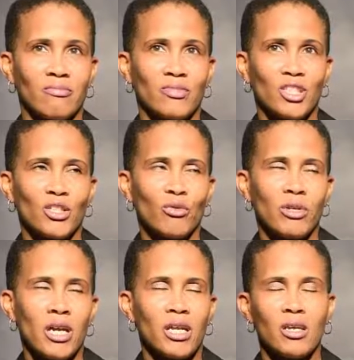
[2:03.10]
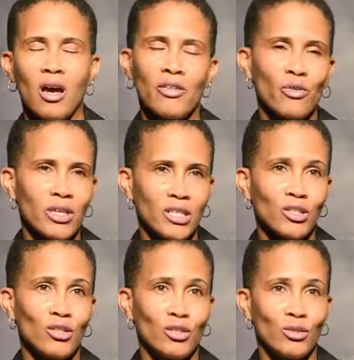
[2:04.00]
just creating other
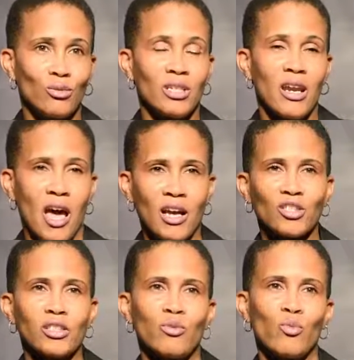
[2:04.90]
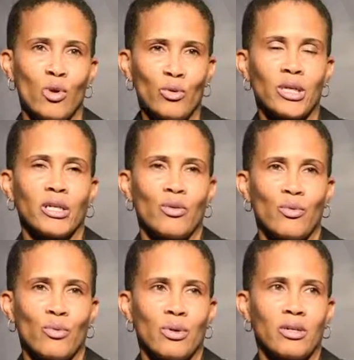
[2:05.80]
things to do than actually working
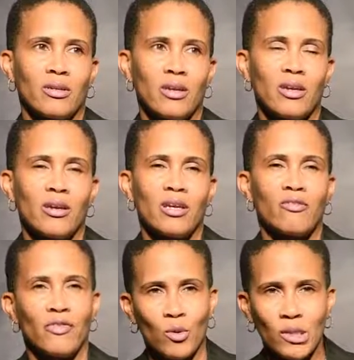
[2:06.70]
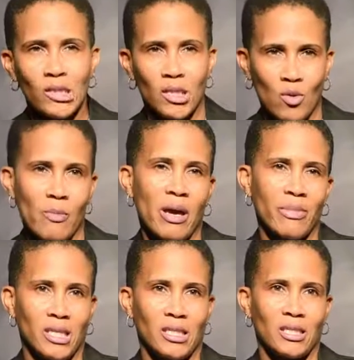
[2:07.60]
on and focusing on my
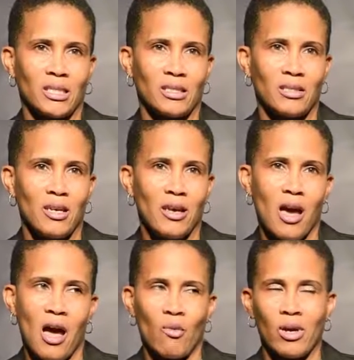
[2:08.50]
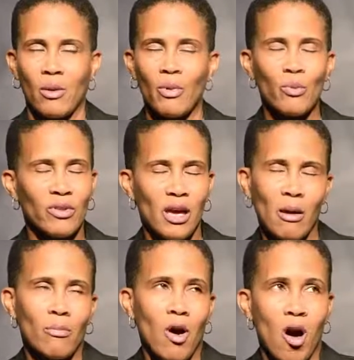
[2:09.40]
business. I would come up with,
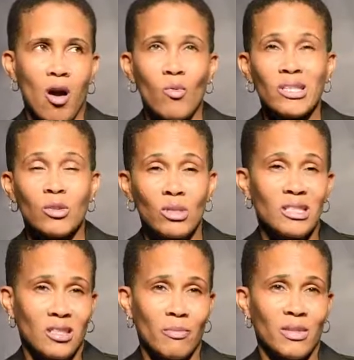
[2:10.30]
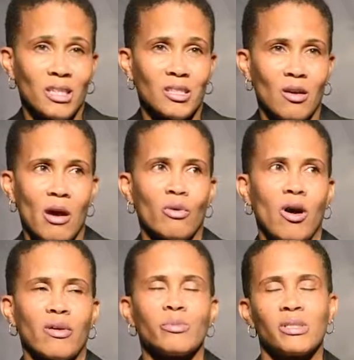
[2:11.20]
I'm always doing something, so I would
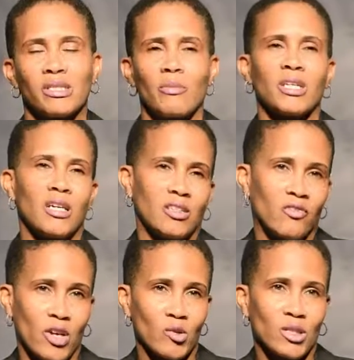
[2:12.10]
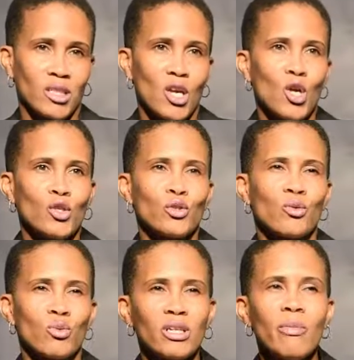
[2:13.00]
always put something else first. So
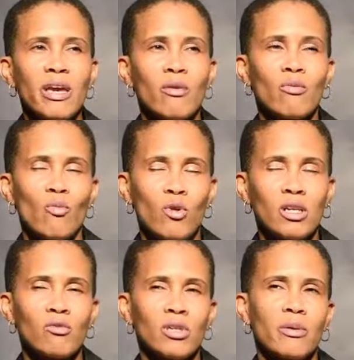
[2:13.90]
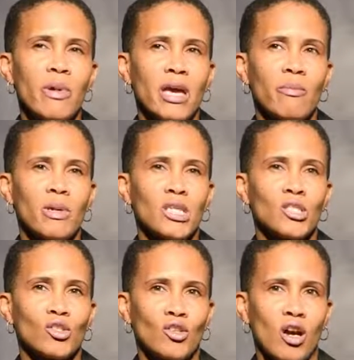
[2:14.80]
it really made me
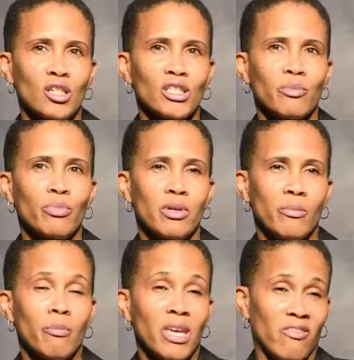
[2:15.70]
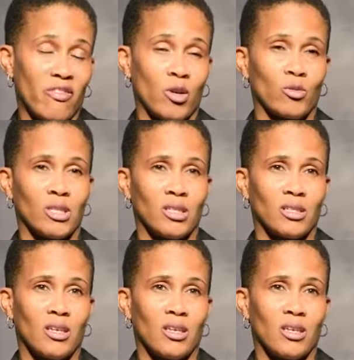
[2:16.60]
start to put me first.